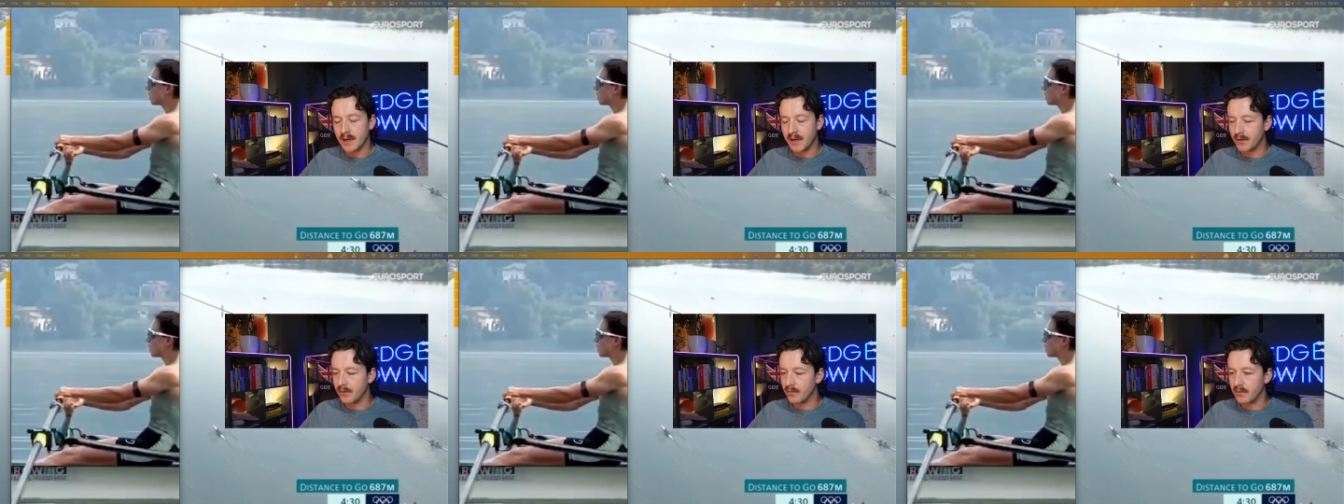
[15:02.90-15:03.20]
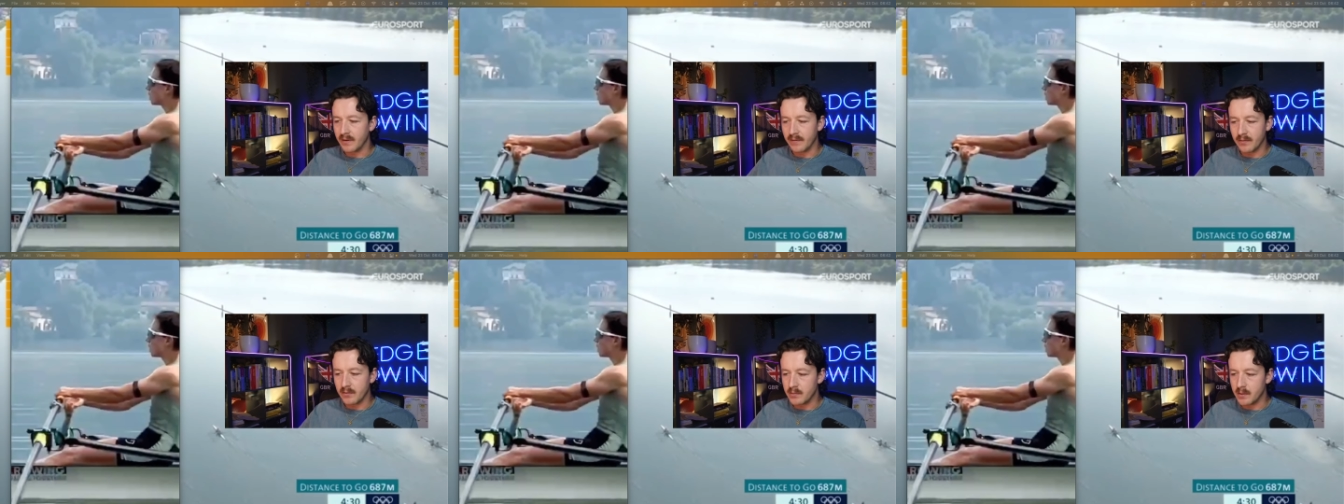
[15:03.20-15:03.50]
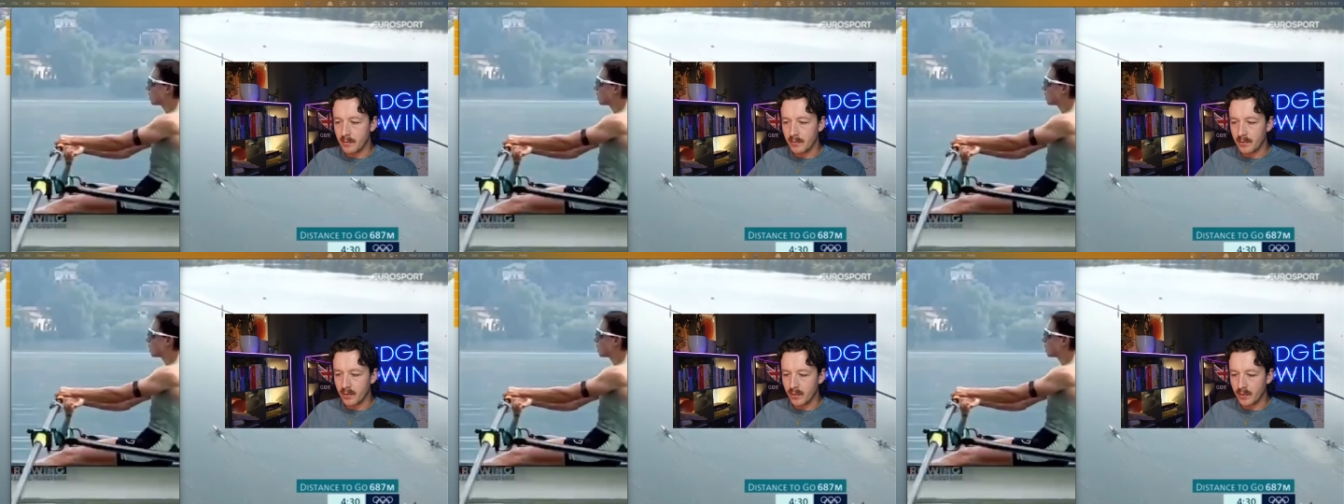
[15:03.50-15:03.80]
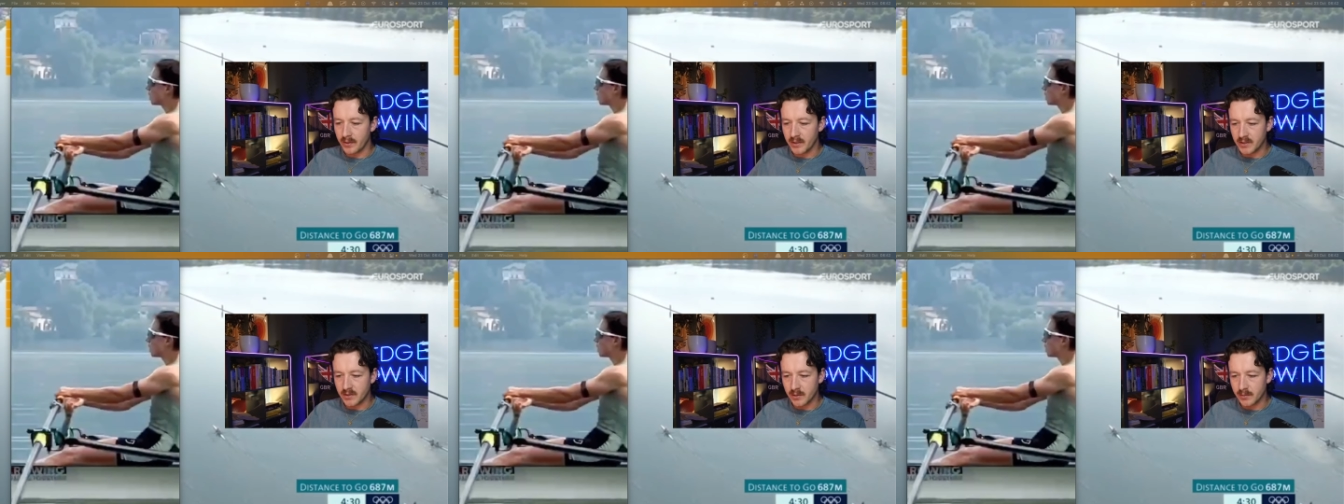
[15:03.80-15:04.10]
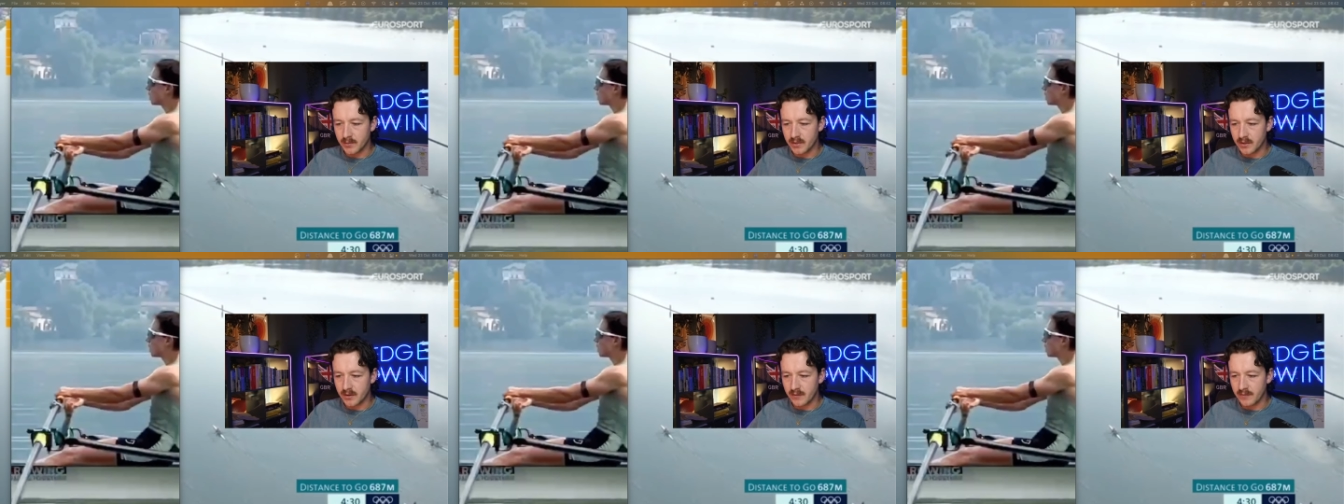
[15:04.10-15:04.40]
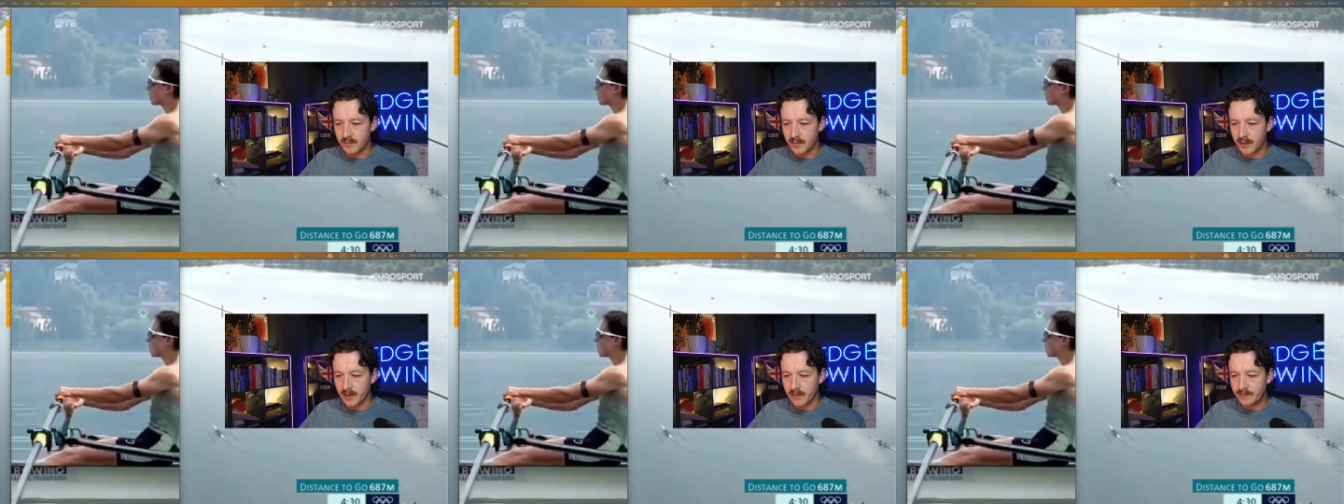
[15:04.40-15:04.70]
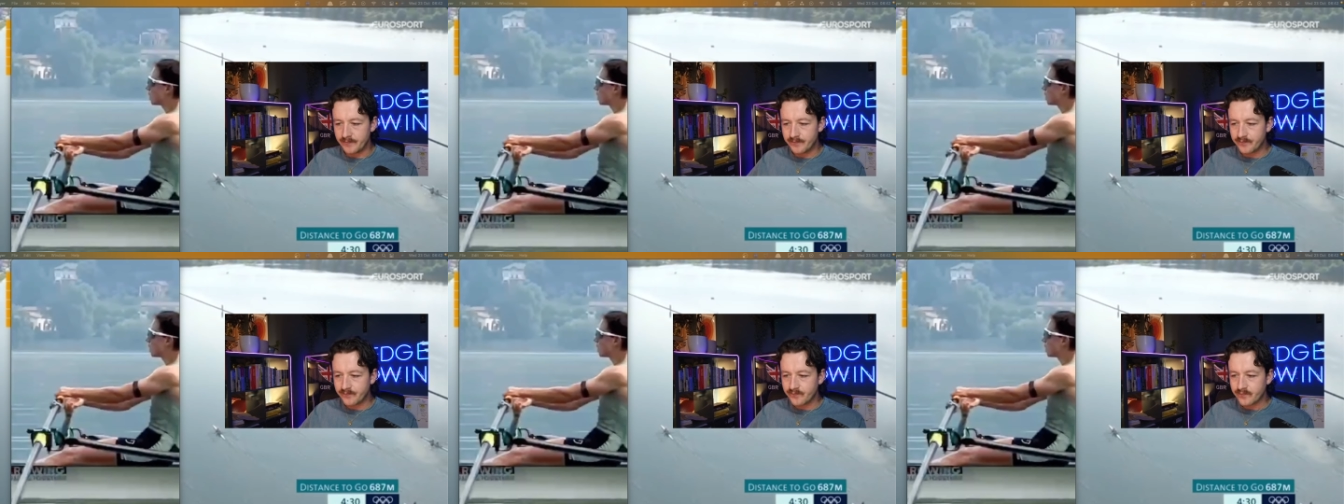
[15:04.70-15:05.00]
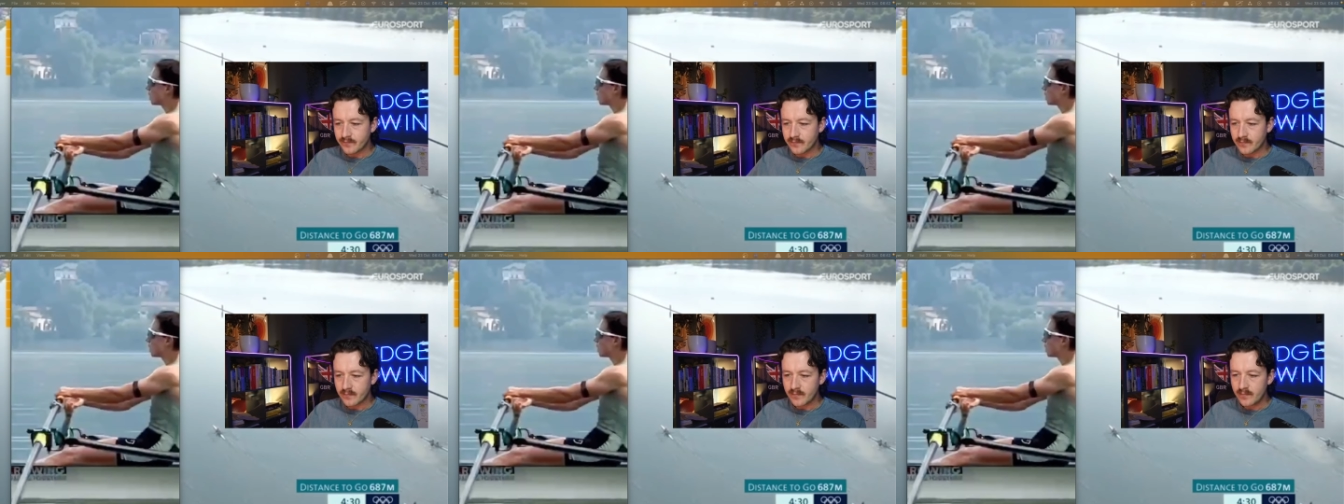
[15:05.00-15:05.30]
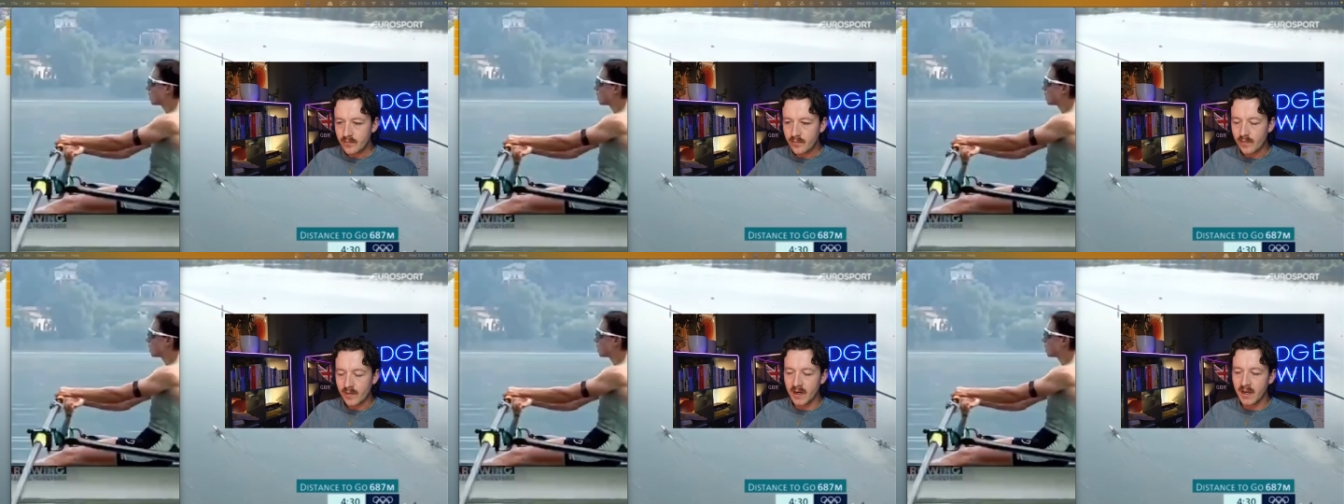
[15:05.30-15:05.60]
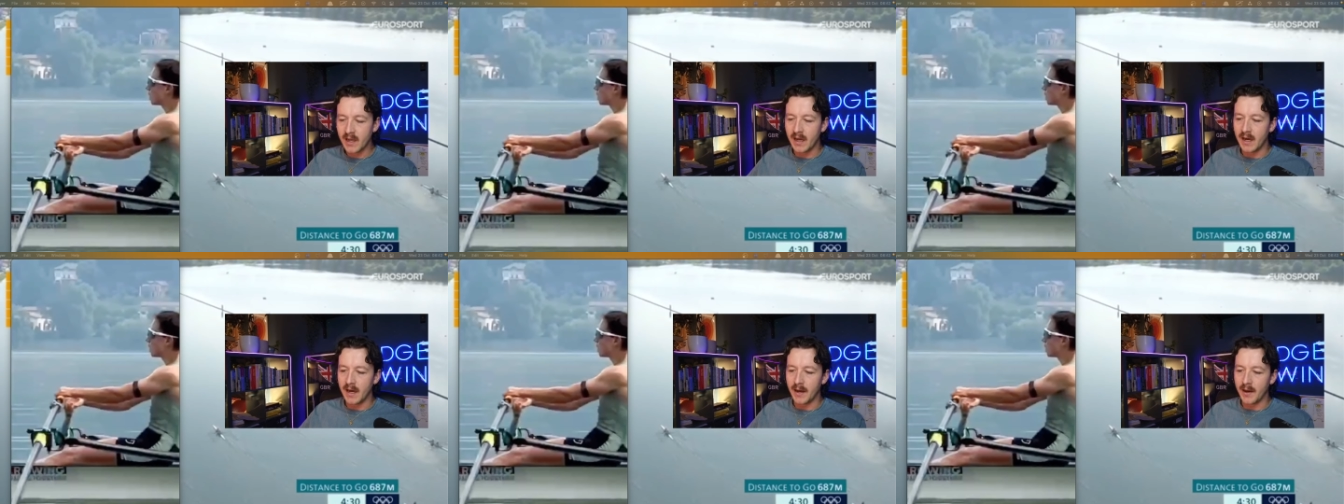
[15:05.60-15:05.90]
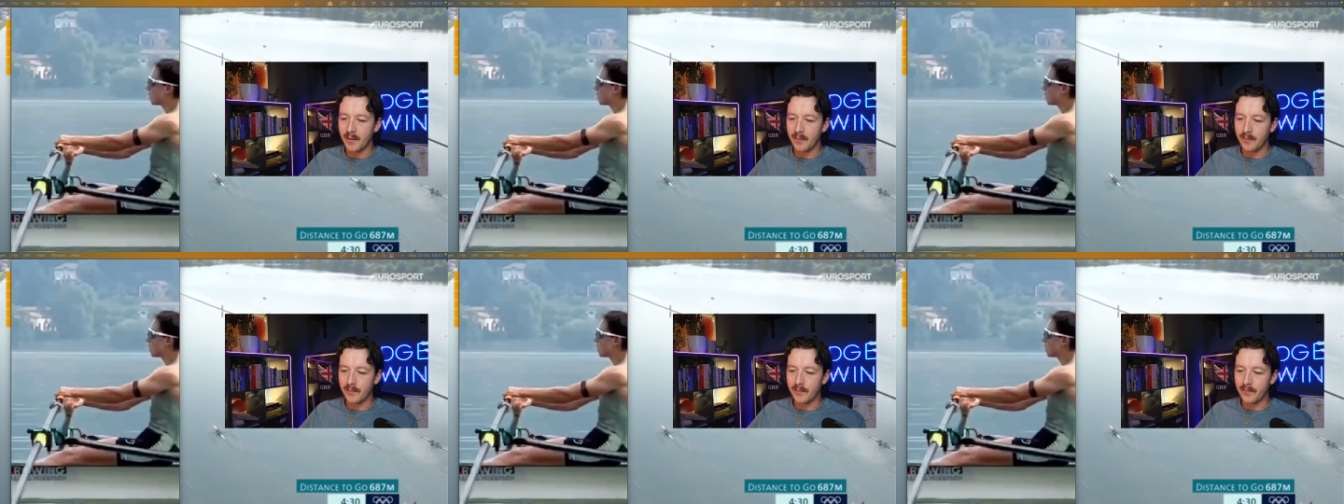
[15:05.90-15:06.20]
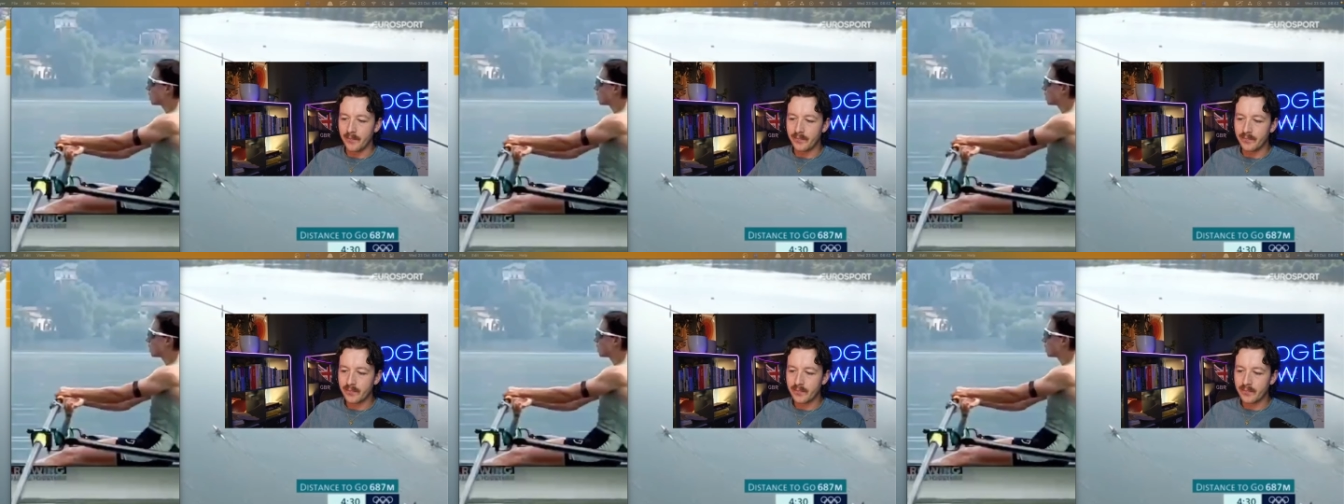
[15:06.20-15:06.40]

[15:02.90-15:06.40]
don't even remember where we dropped off, but um,